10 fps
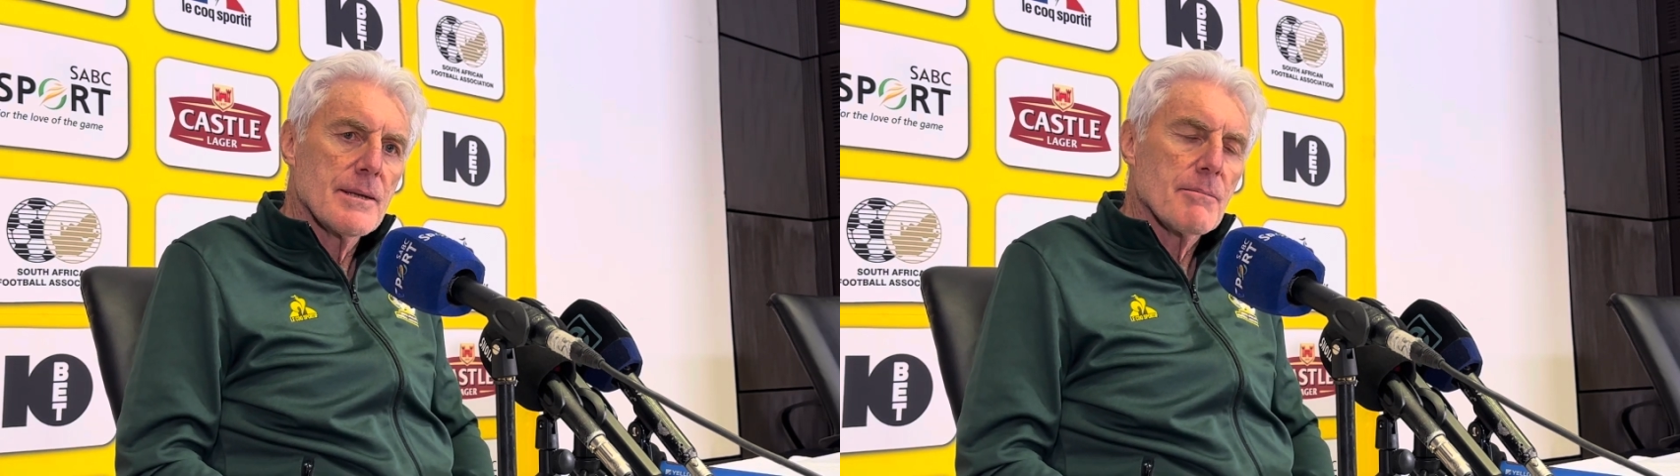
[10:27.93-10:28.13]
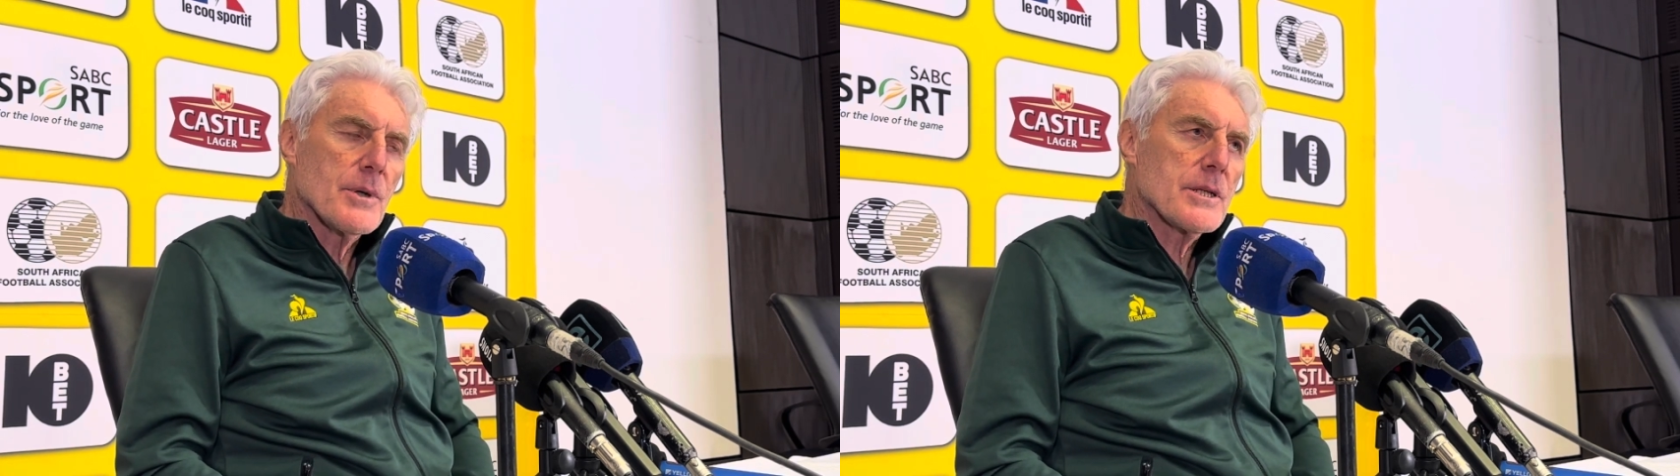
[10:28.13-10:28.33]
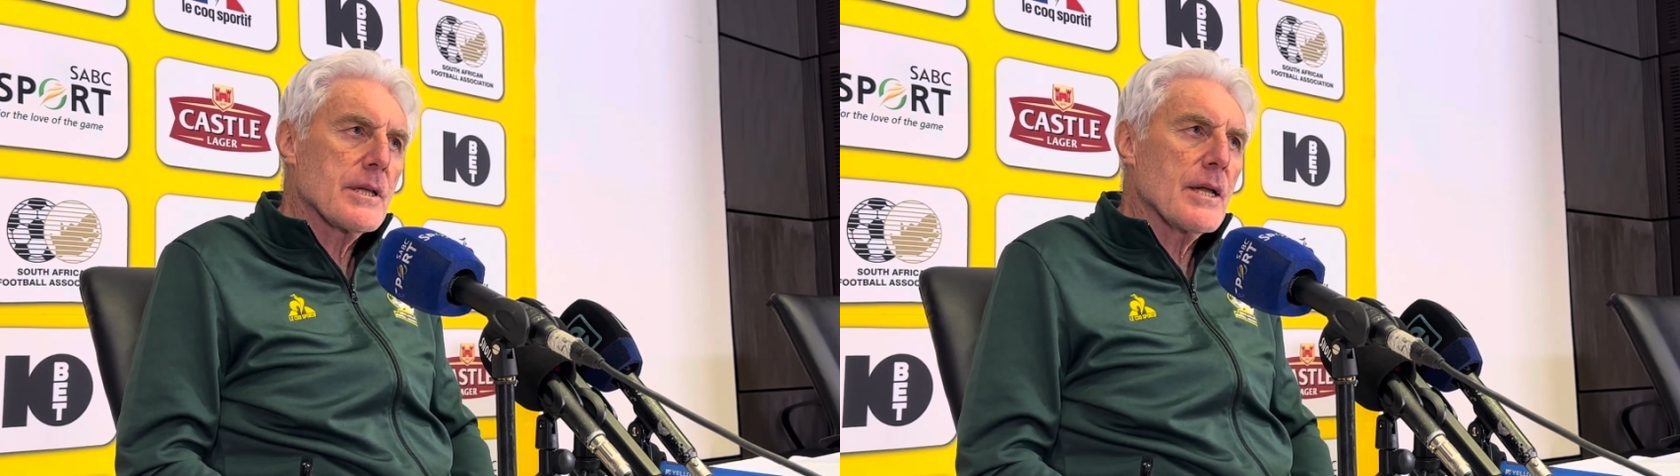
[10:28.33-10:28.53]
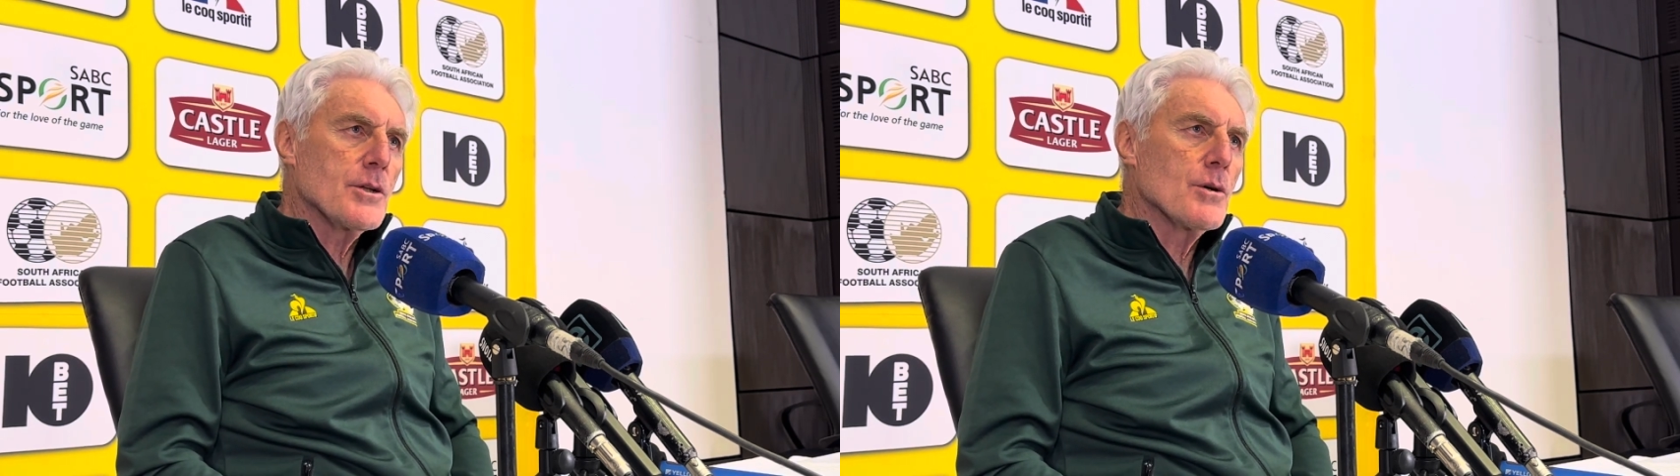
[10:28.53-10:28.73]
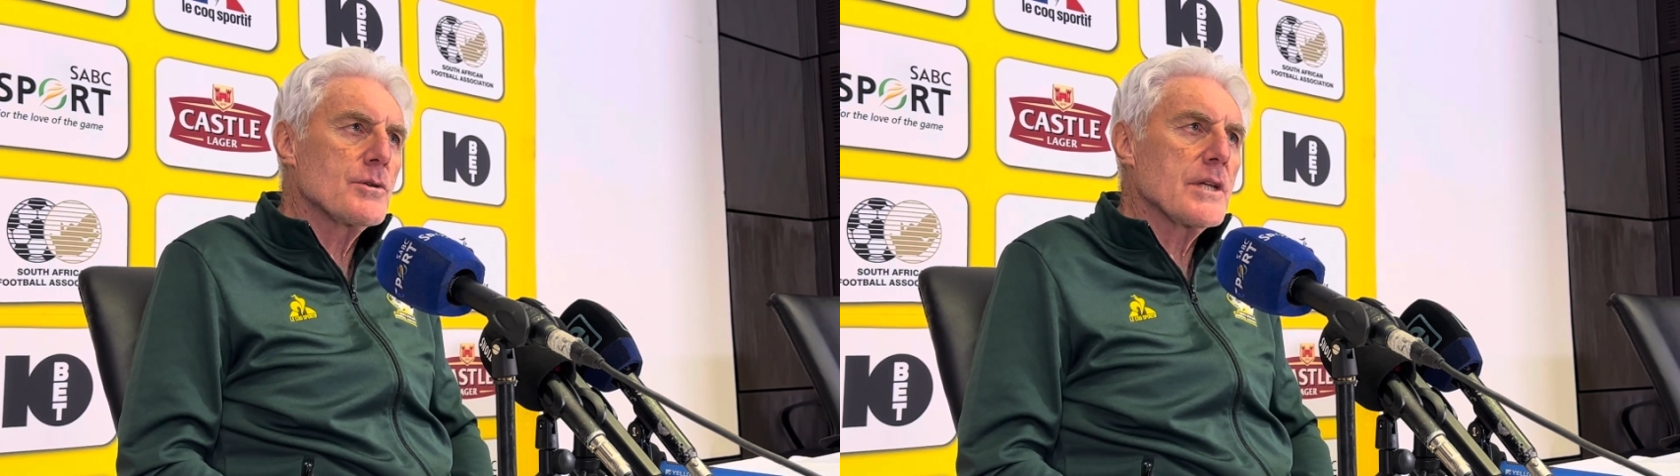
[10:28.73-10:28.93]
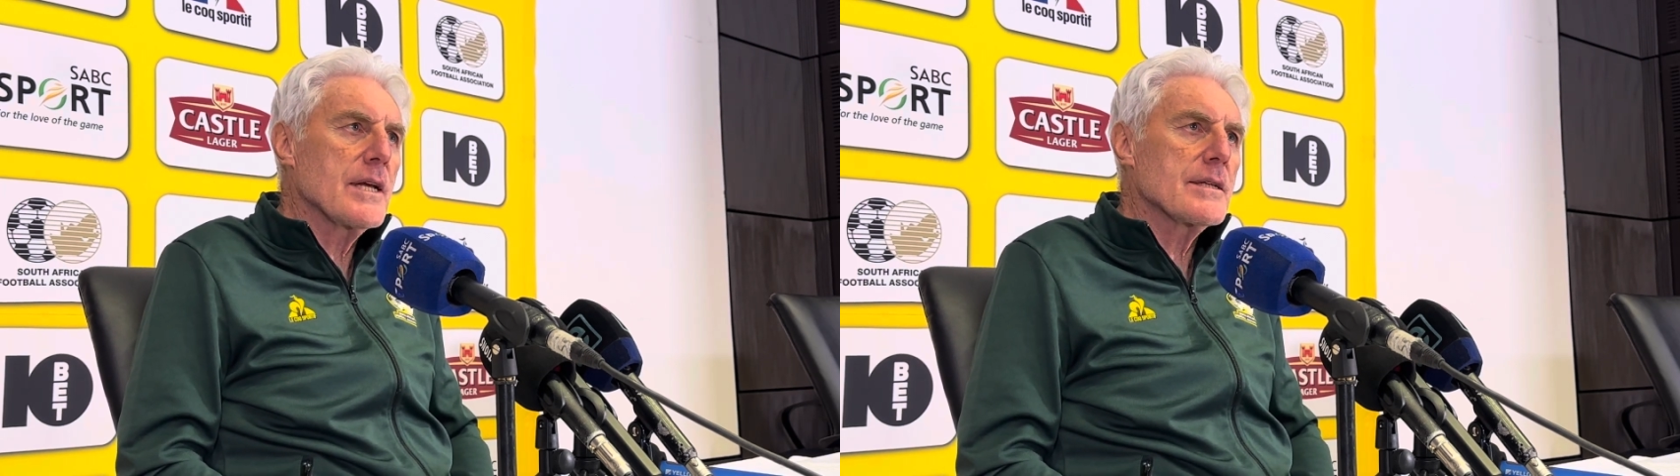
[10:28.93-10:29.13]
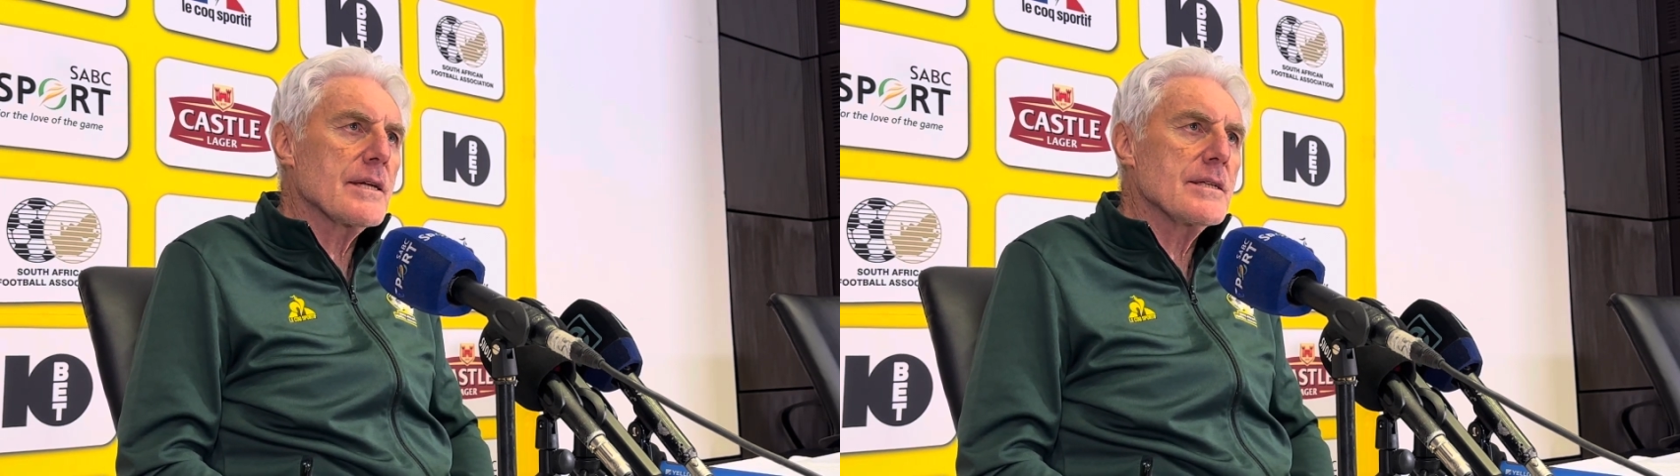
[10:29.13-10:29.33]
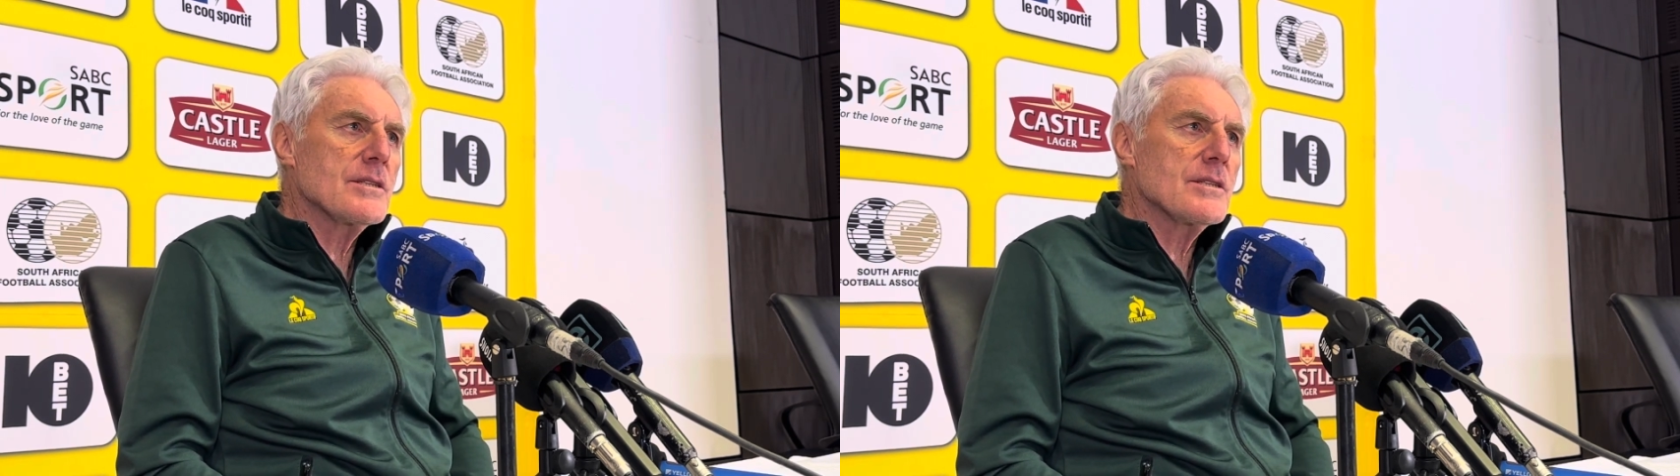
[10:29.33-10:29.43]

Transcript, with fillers: but I don't think that it's